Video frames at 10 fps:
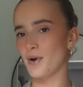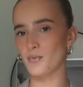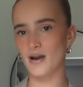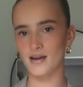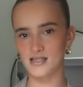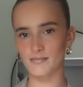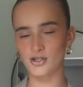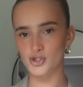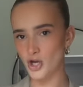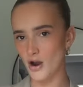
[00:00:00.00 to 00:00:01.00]
Whereas like my
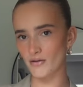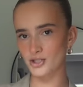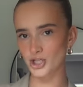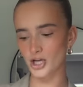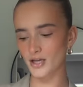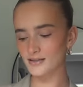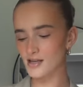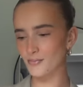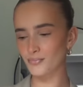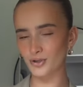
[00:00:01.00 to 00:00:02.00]
Zara shirts,
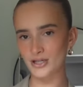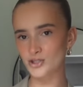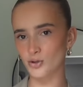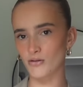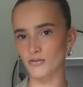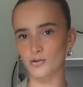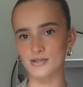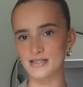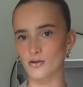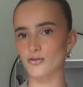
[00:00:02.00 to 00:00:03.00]
I'm pretty sure are all
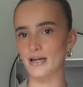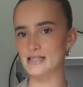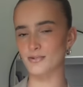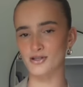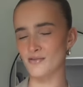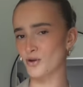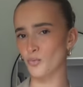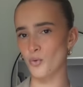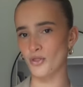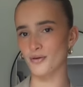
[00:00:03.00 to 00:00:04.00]
still creased because I've not
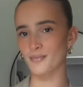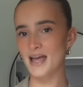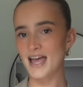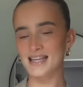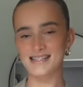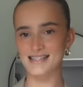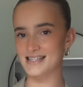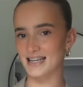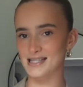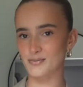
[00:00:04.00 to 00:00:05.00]
worn them
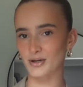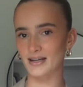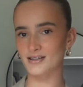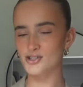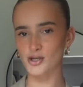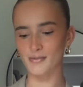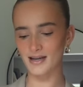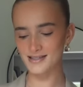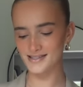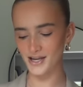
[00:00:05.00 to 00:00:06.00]
since last spring,
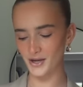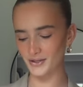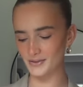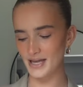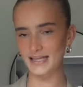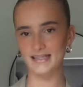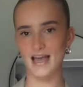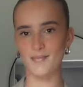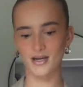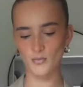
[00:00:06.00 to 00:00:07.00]
summer. So yeah,
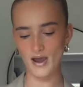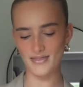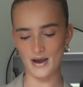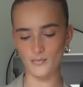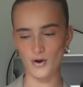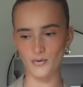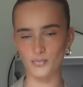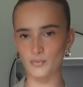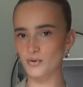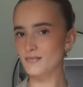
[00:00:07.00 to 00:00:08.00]
I'm going to wear that one,
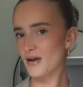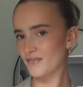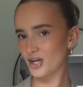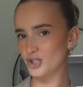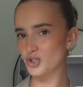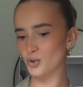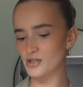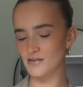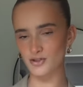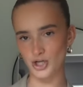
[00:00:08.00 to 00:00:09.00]
but it wouldn't be my first
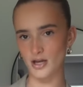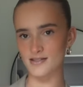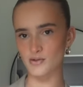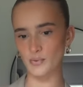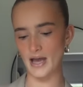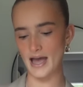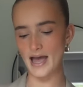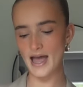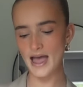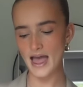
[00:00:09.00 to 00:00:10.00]
choice of shirts to
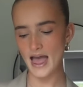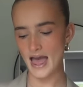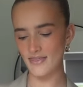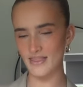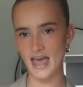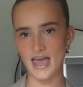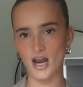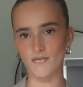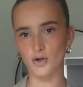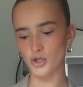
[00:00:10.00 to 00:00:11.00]
wear. And then
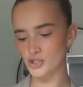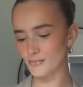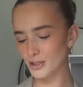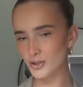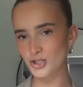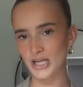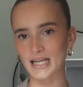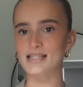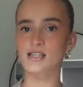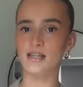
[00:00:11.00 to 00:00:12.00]
I've got some blue
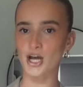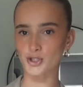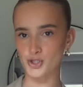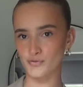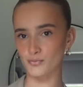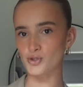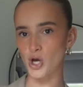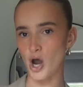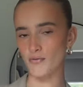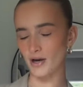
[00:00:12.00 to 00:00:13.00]
jeans that are just from
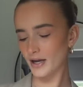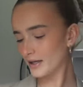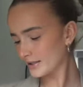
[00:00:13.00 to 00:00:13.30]
Zara.